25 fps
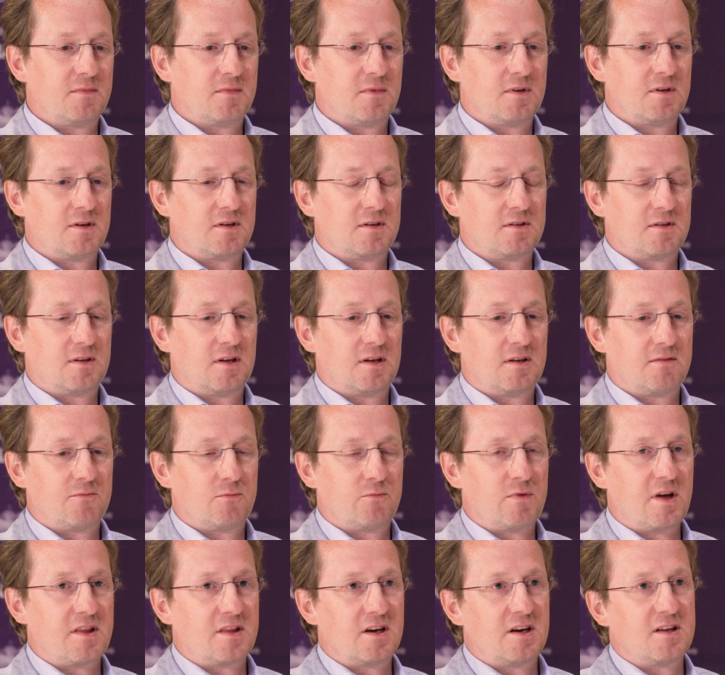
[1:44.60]
um,
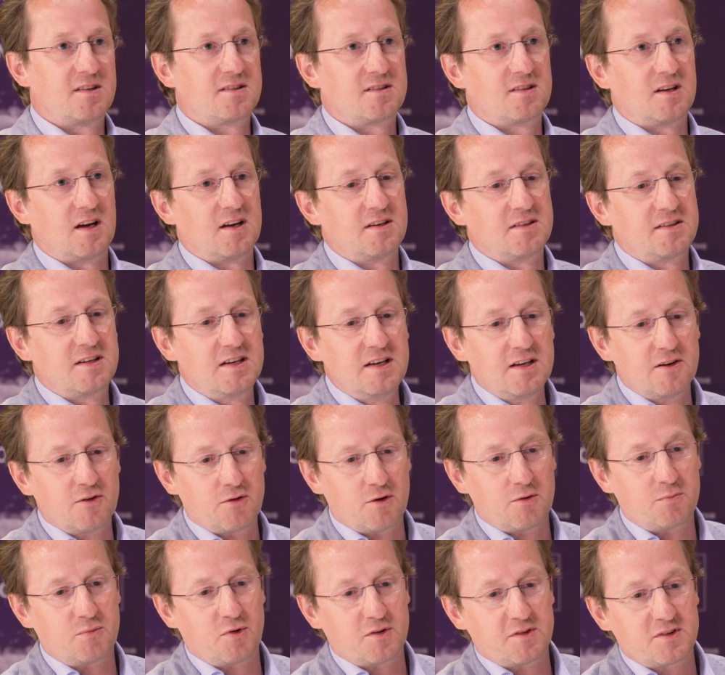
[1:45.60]
whether it's anterior
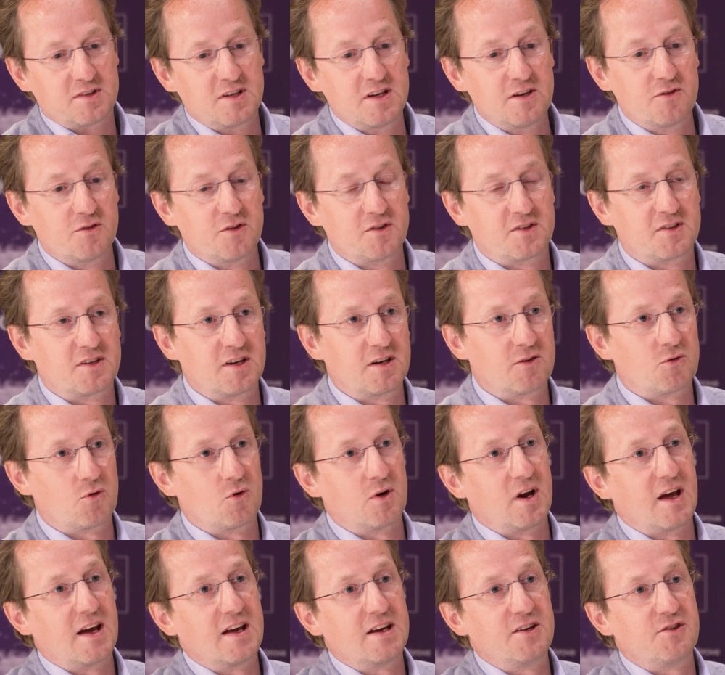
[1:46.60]
or posterior
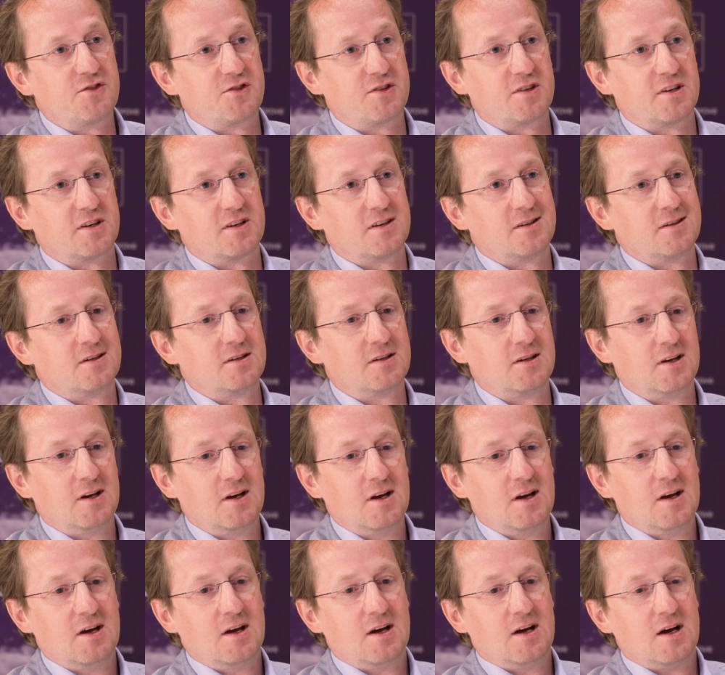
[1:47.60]
circulation.
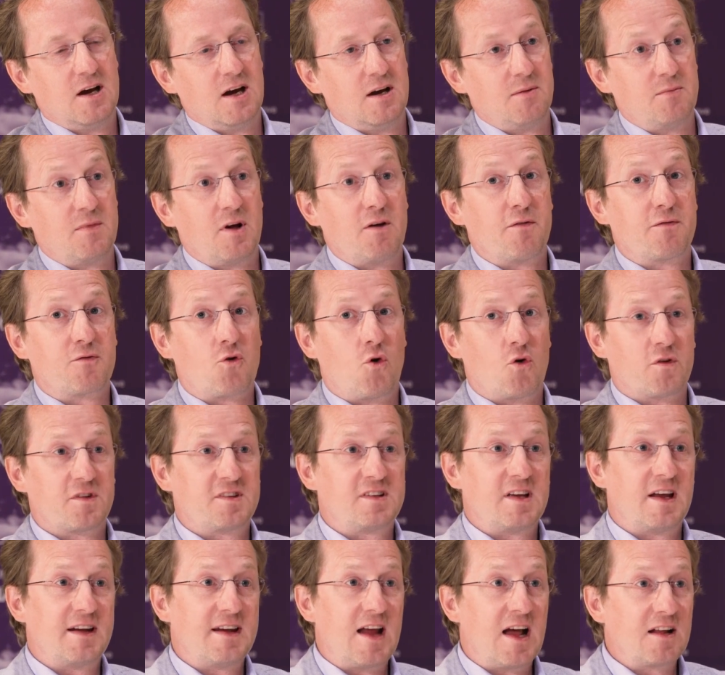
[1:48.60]
Um, of course,
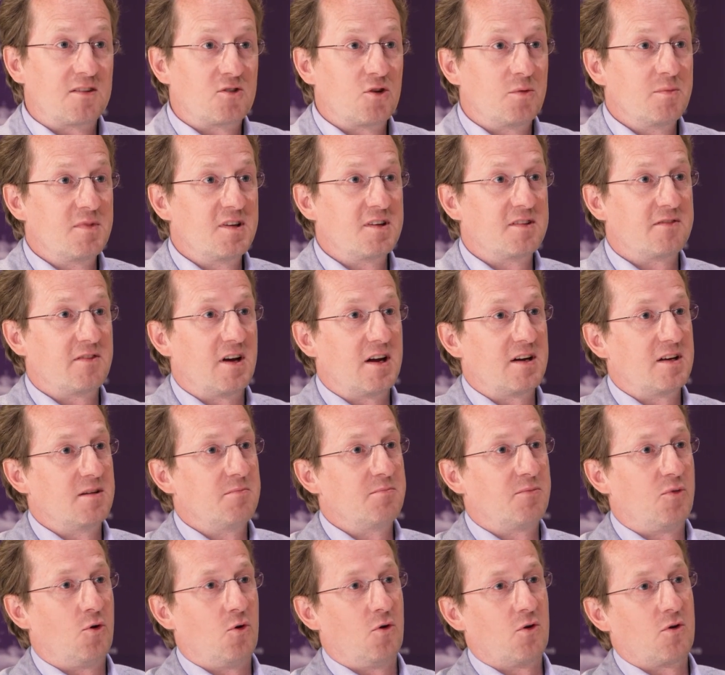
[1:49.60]
the anatomy is very
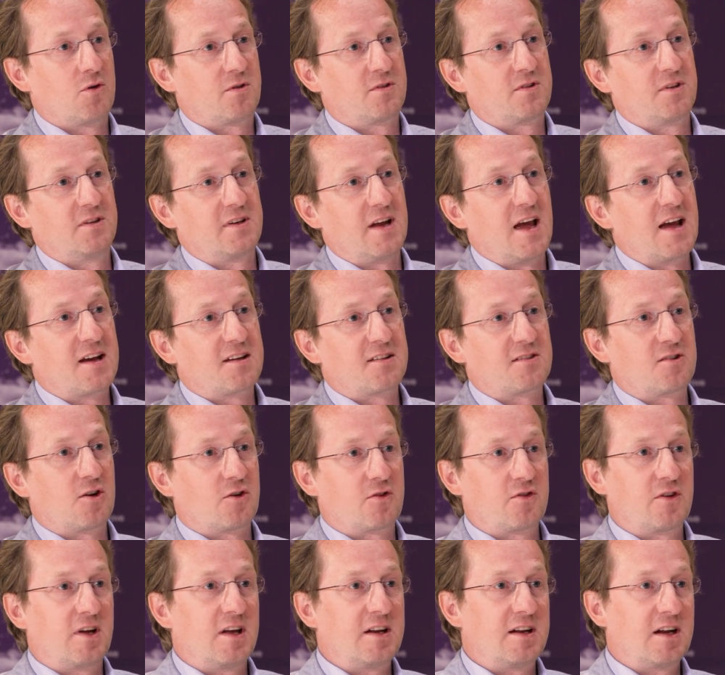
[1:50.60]
important,
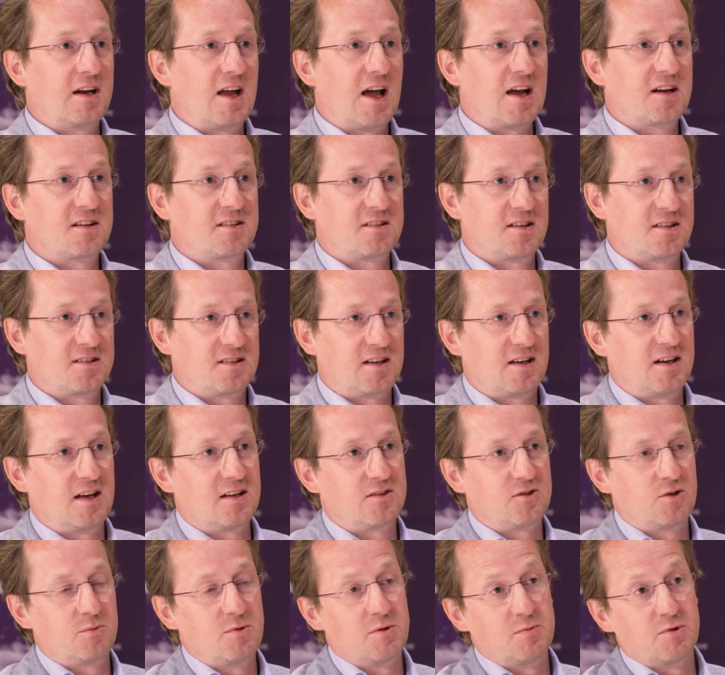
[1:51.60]
extracranial axis
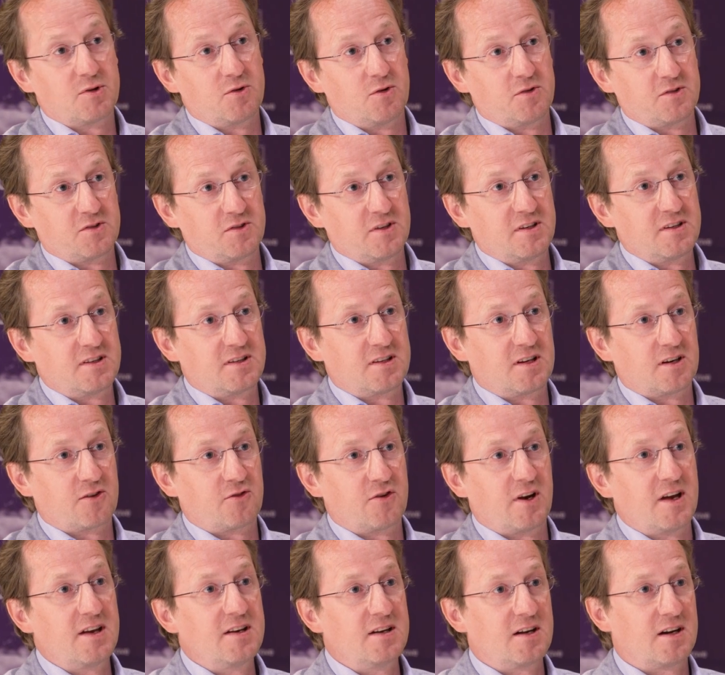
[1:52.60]
anatomy, but also
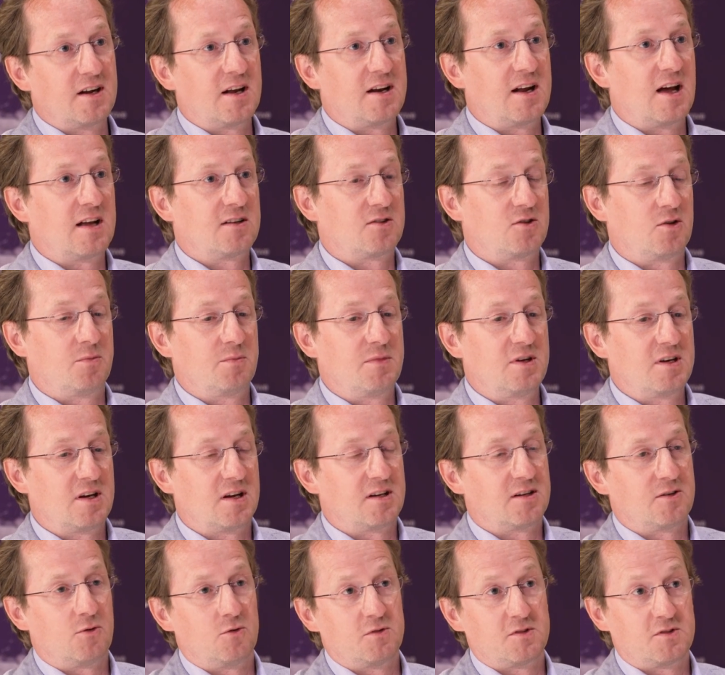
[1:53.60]
intracranial anatomy
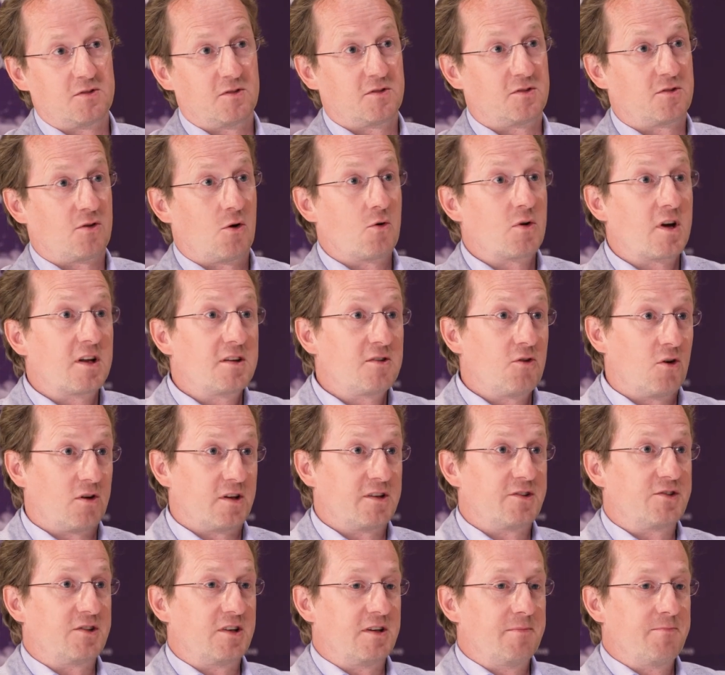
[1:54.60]
and also stroke
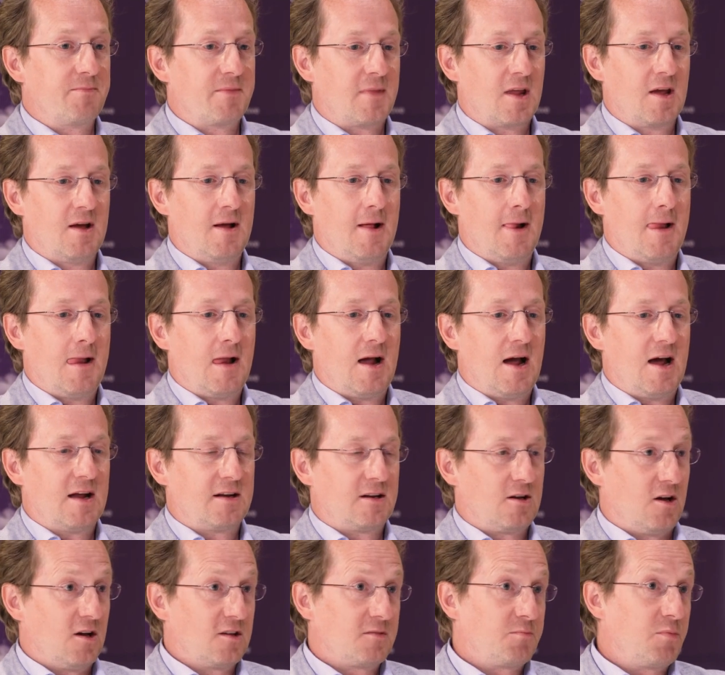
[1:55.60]
etiology. And
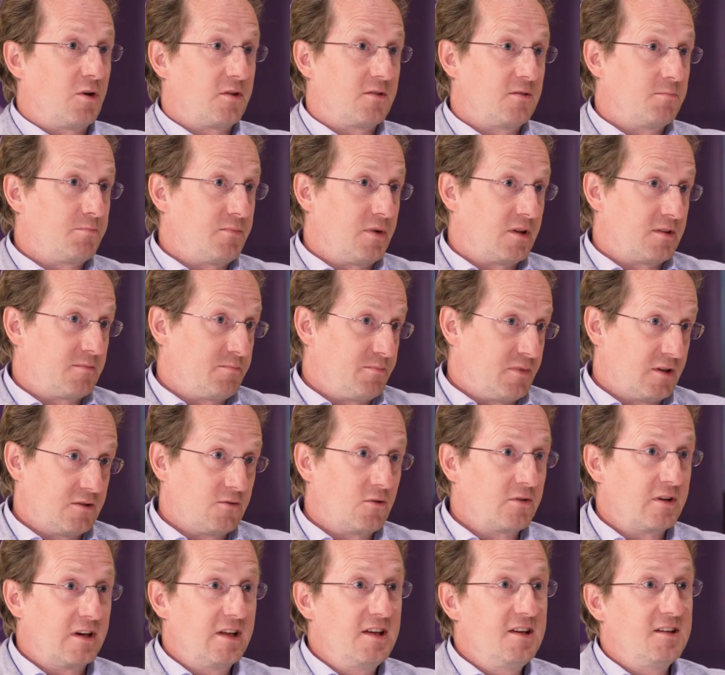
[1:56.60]
last but, but, but
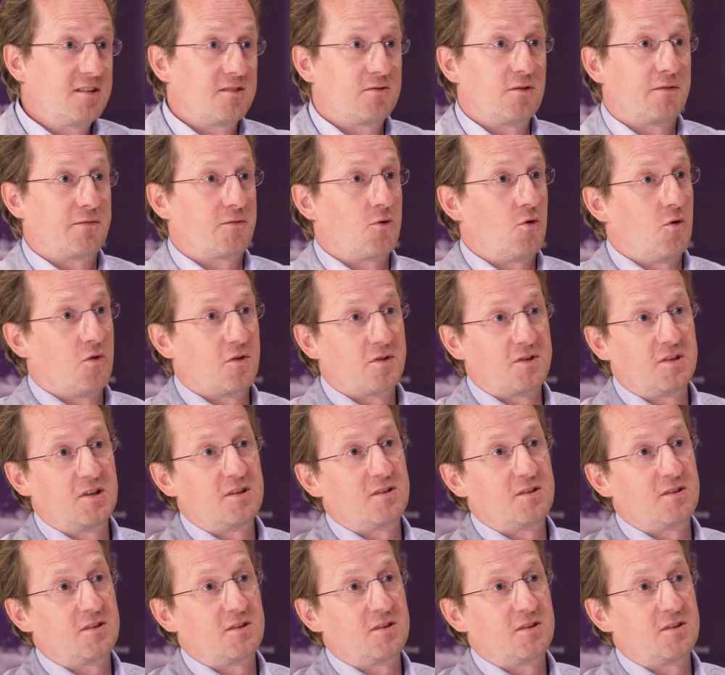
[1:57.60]
not least, of course,